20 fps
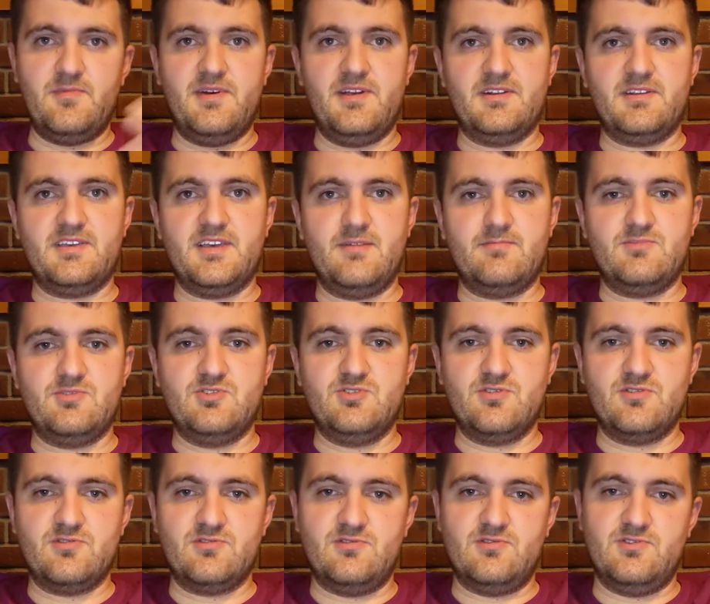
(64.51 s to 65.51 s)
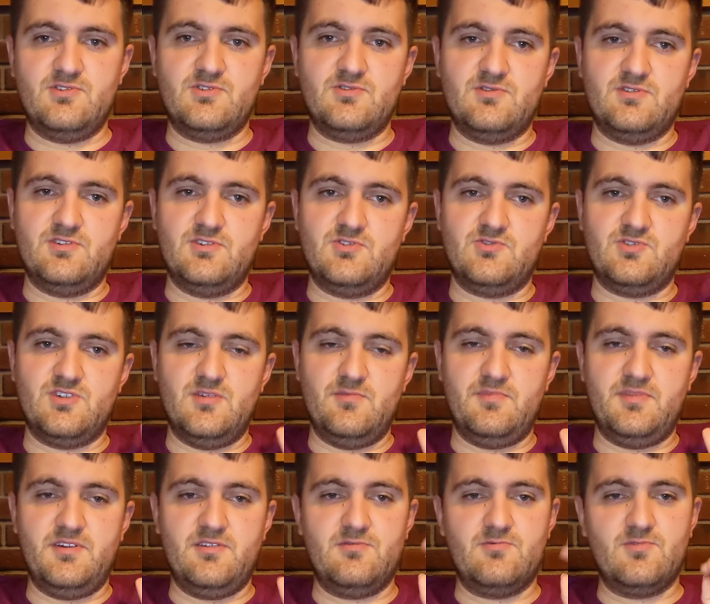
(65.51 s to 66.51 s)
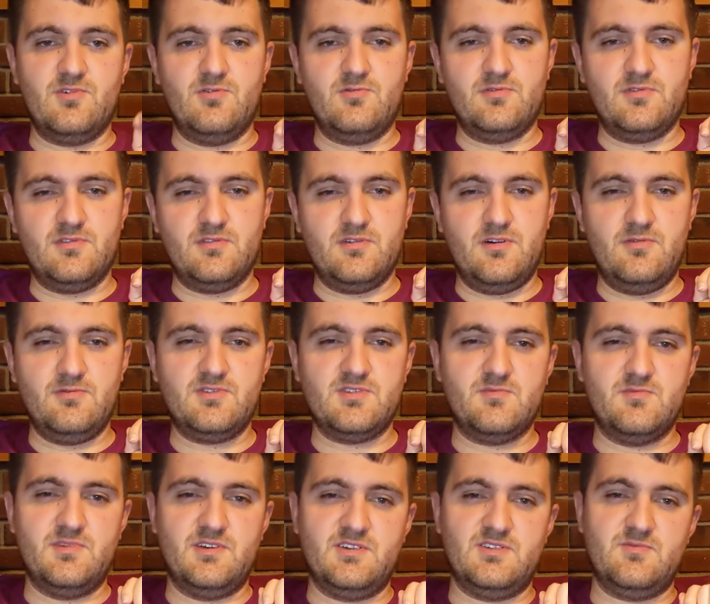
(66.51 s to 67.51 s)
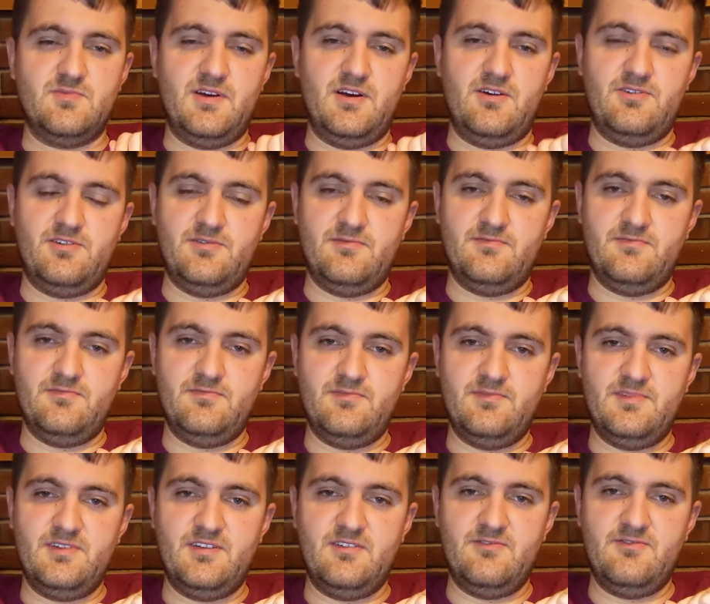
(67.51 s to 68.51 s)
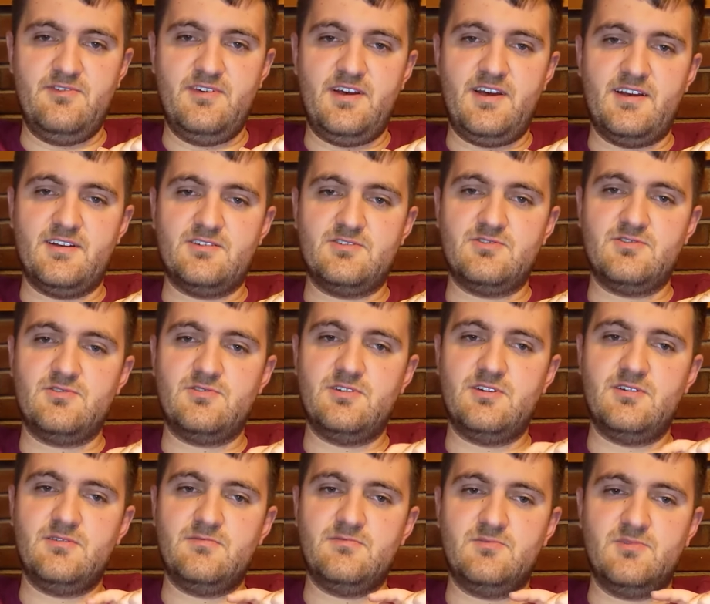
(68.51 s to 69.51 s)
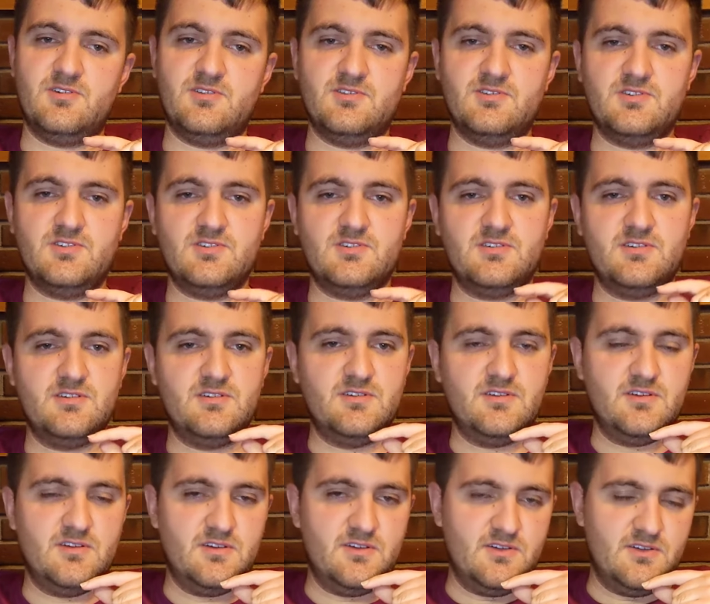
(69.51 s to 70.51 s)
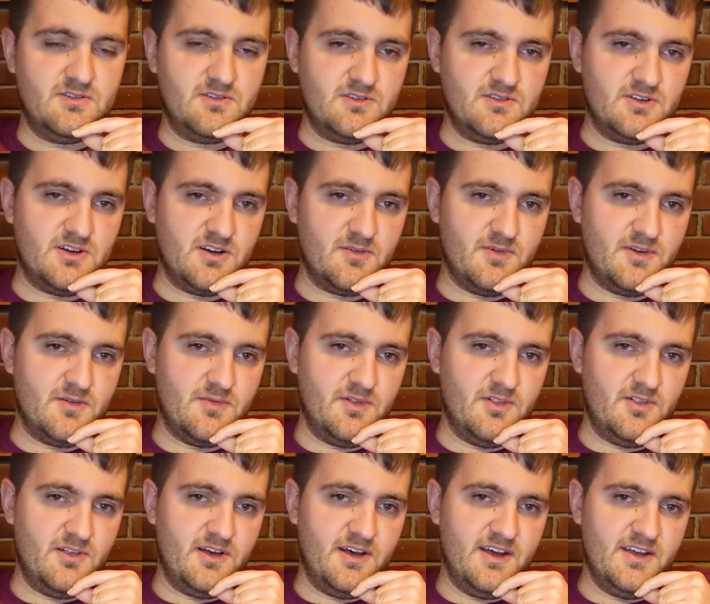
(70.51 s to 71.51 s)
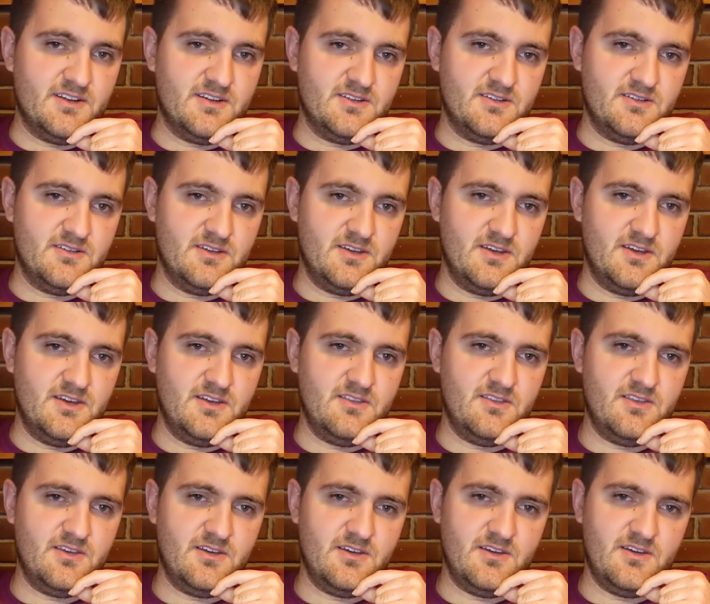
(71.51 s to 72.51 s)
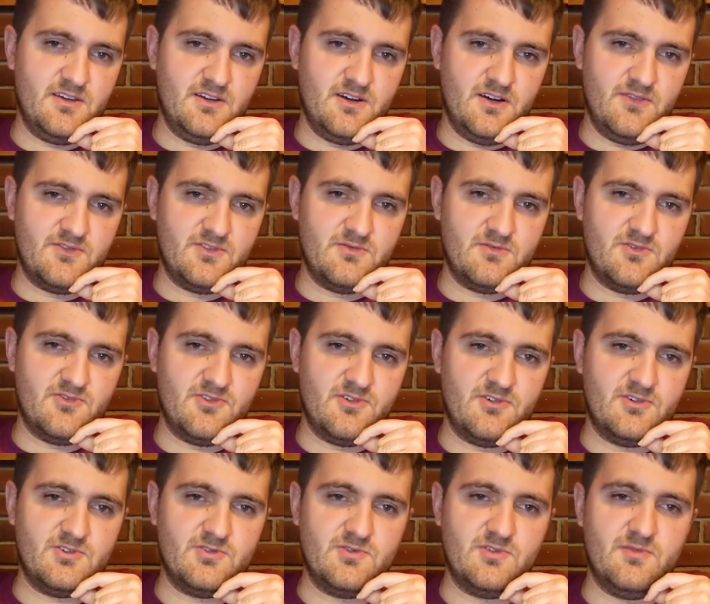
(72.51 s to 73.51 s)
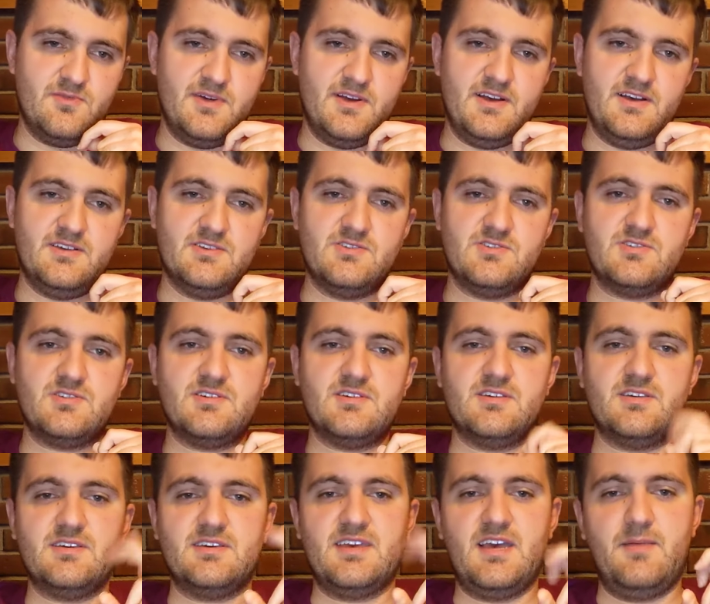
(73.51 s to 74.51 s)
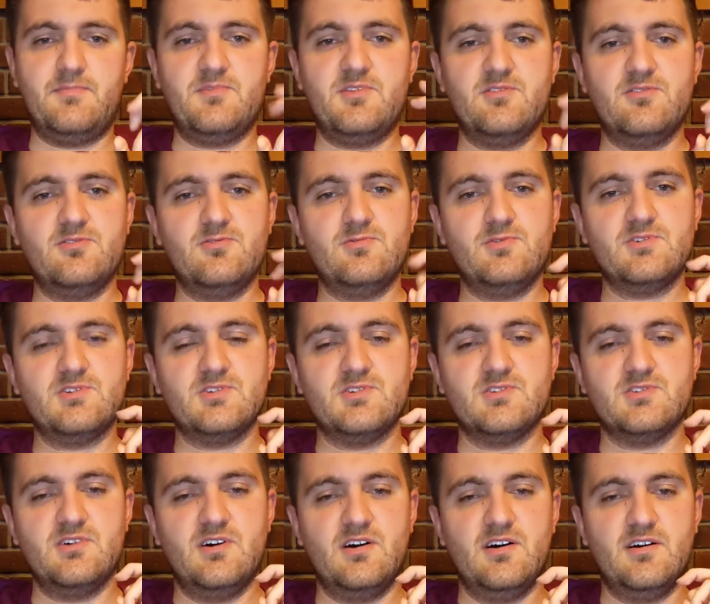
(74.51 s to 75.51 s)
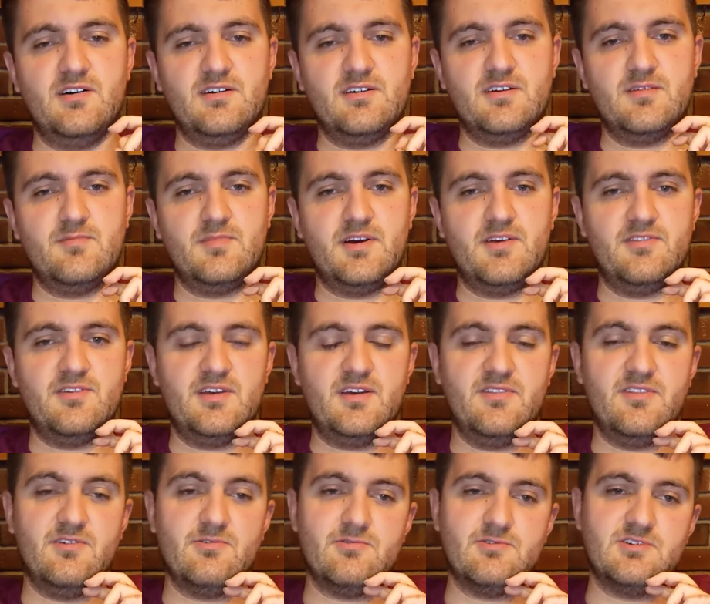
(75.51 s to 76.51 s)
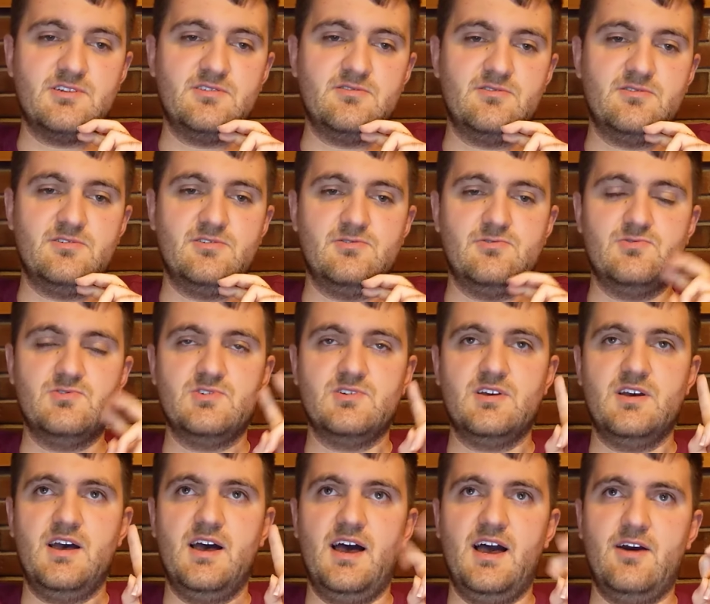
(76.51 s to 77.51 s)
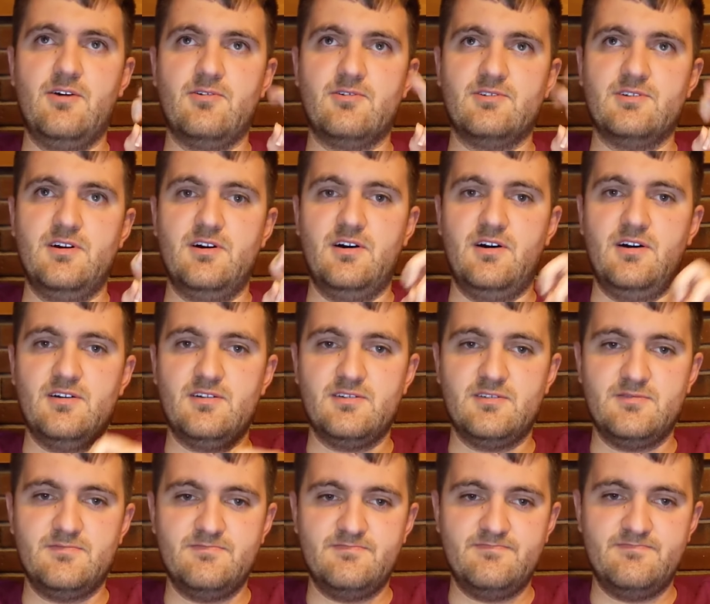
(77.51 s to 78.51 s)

of the men kept journals during this trip and wrote, wrote some things about him. In fact, early ones talk about him a lot, and they often referred to him as Captain Lewis's dog, and by the end they routinely use our dog.